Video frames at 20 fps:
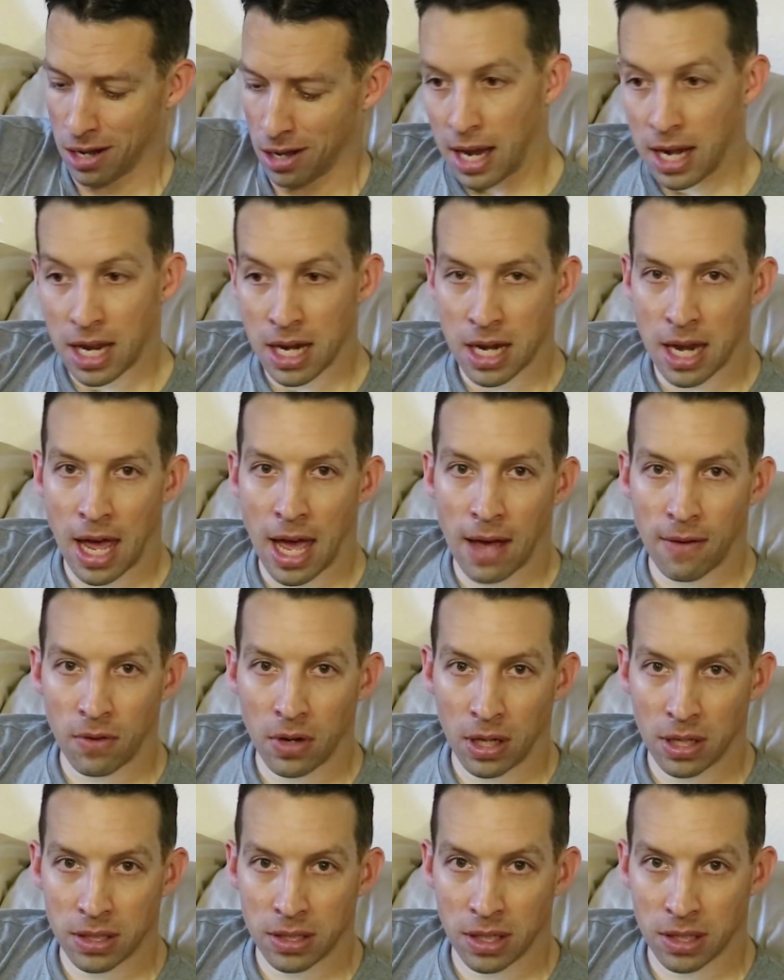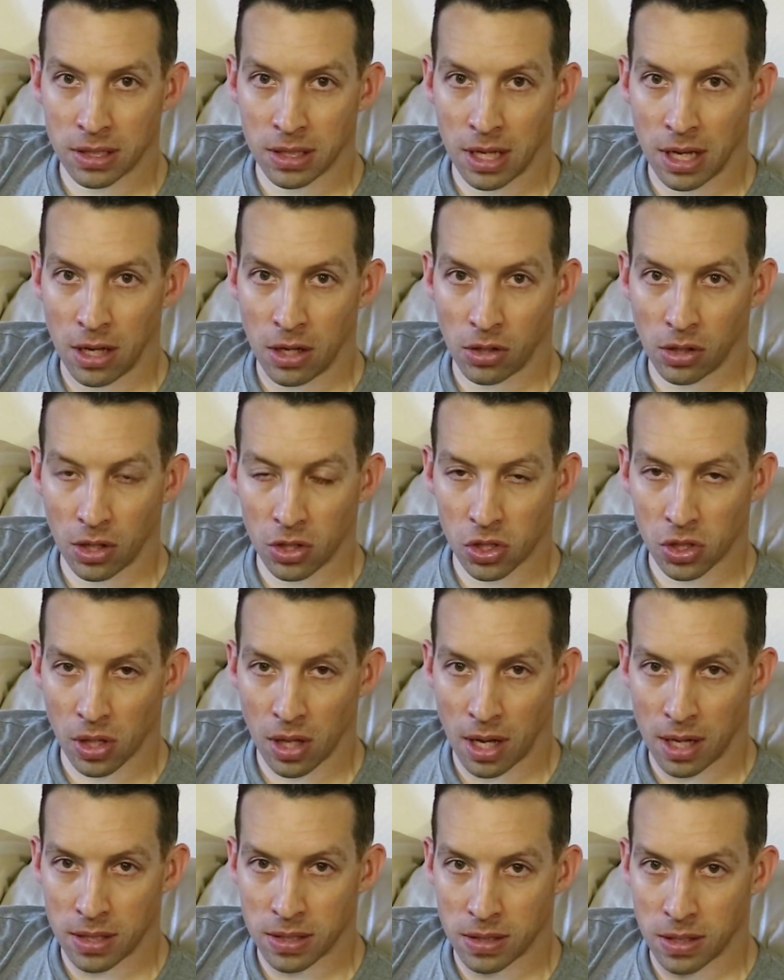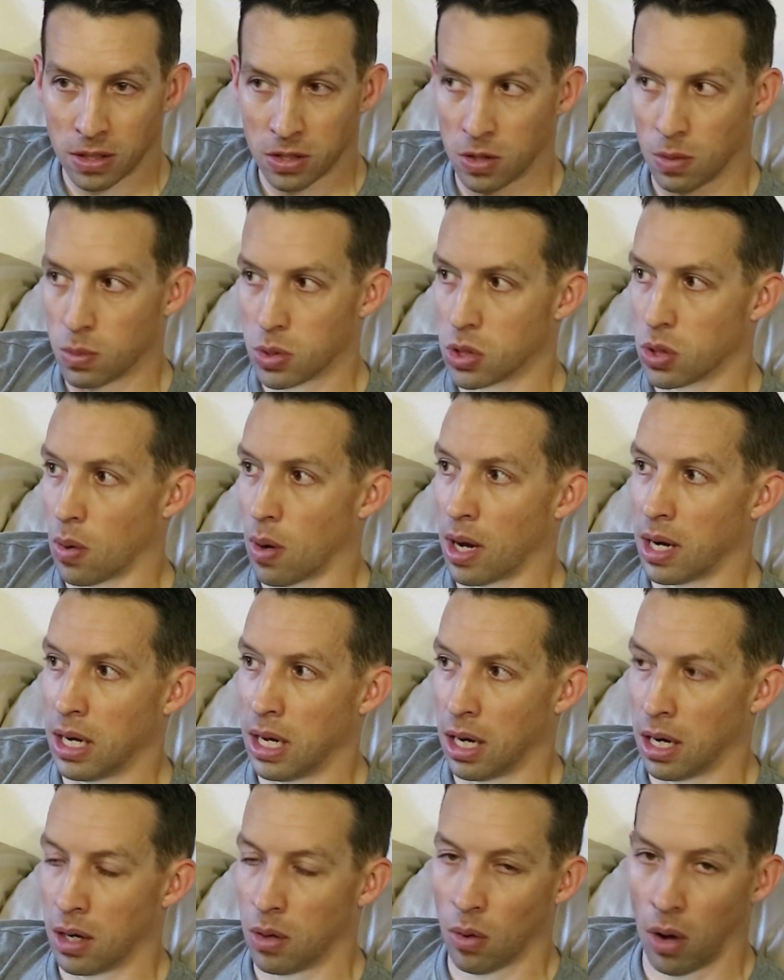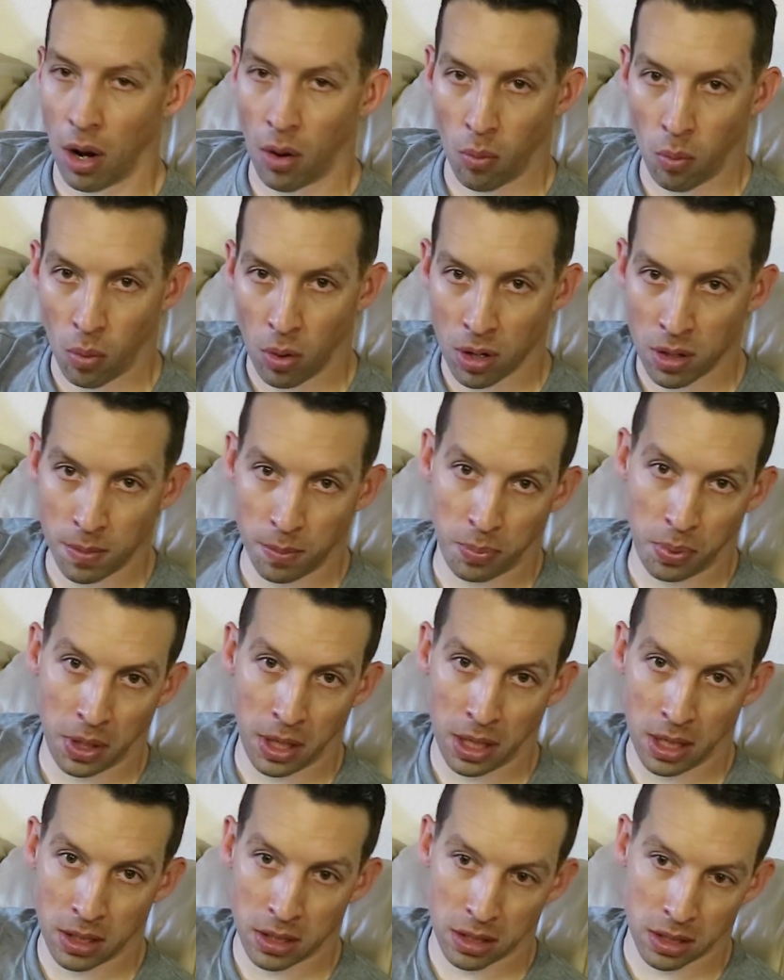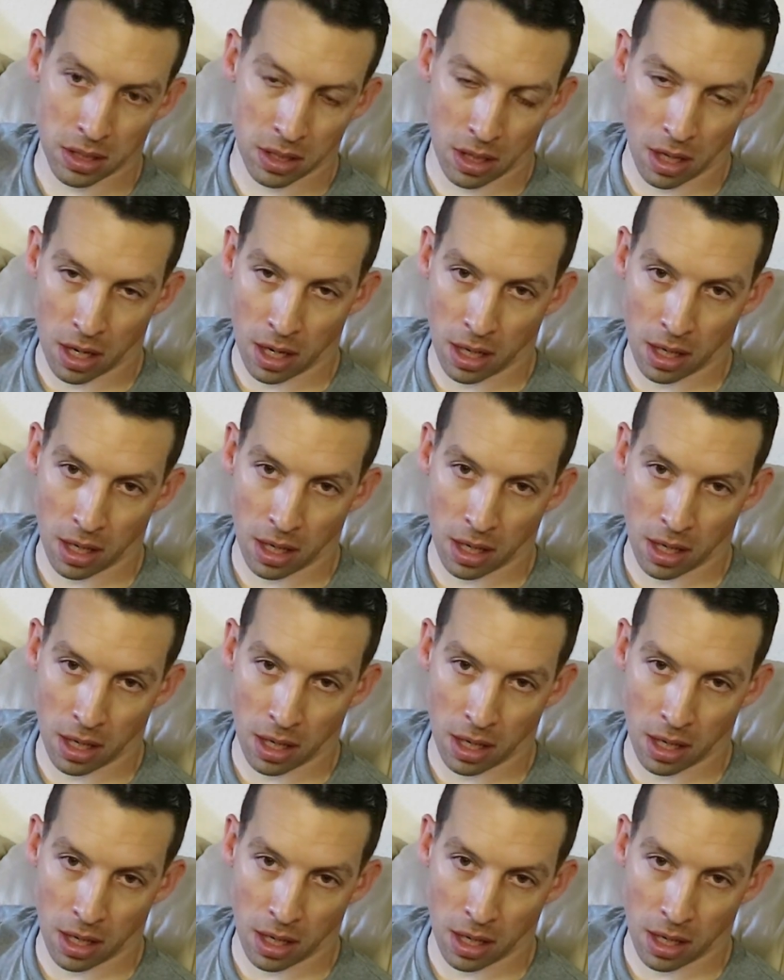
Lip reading: I didn't have an existing clutch line system, so I needed a one-piece